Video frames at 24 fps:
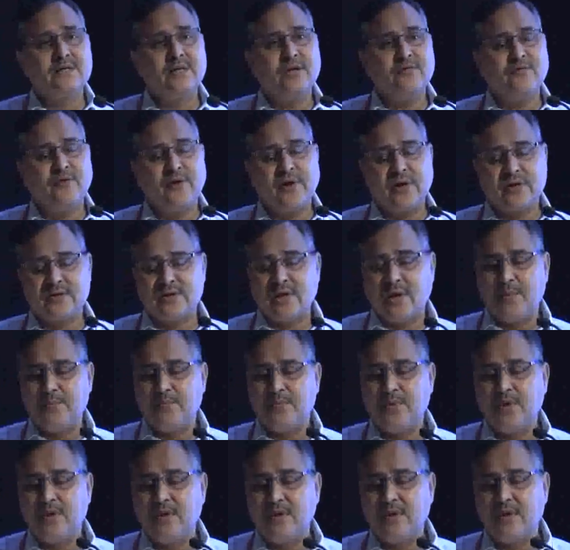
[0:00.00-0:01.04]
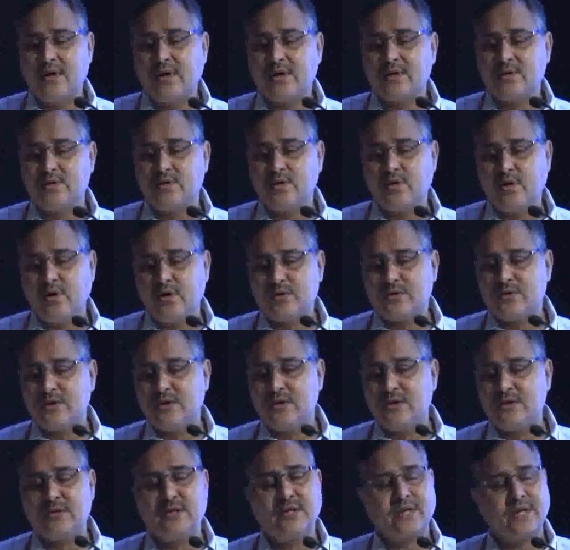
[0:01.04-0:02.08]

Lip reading: Say, for example, xerosis,